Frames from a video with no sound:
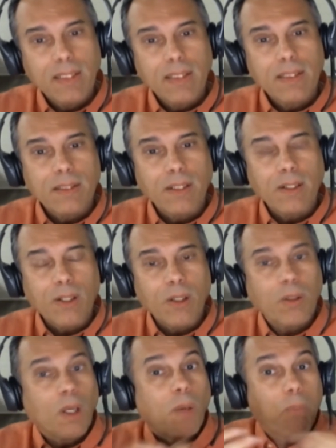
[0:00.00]
There
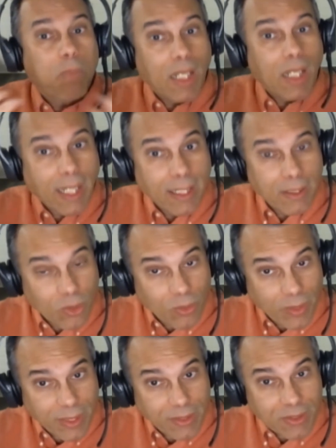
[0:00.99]
are
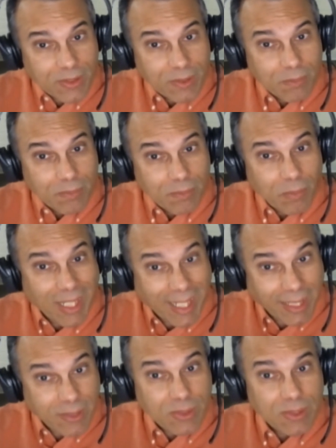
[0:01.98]
plantoids,
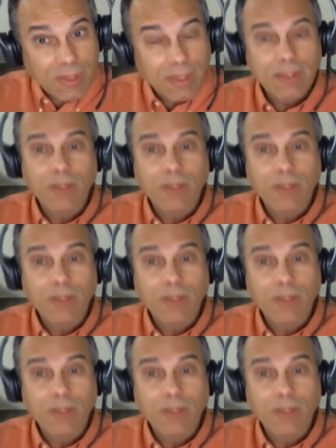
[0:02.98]
plants.